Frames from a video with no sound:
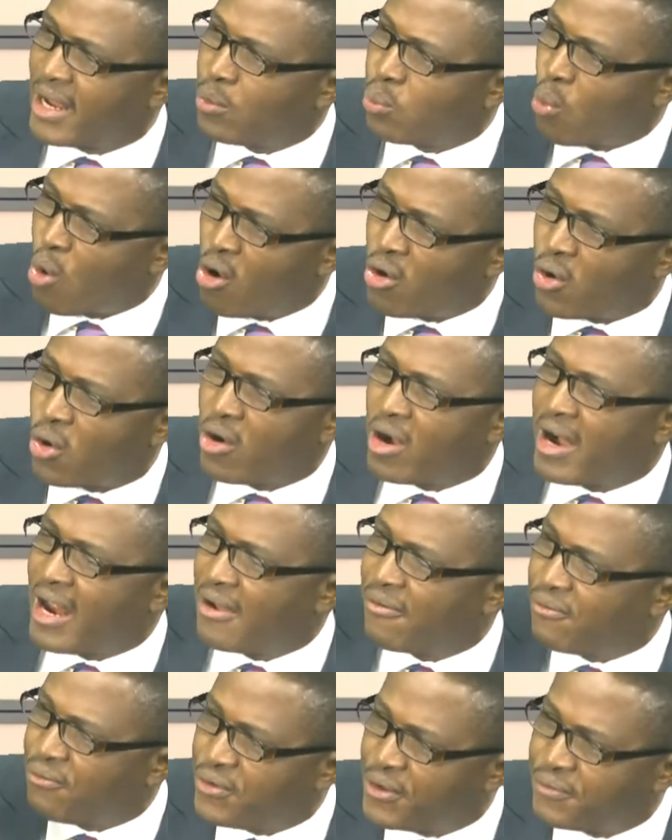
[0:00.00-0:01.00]

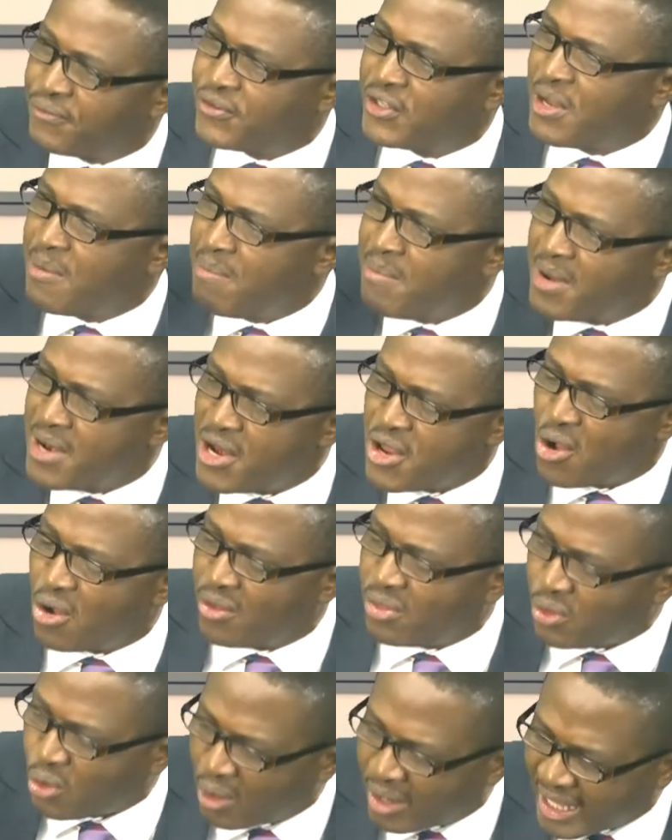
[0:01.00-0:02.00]
$150 million
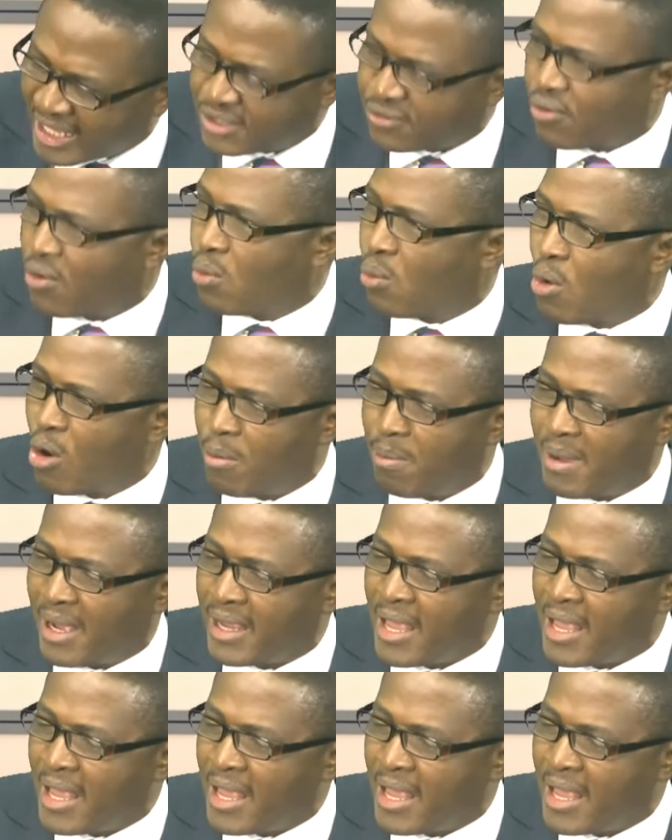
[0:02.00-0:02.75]
from World Bank.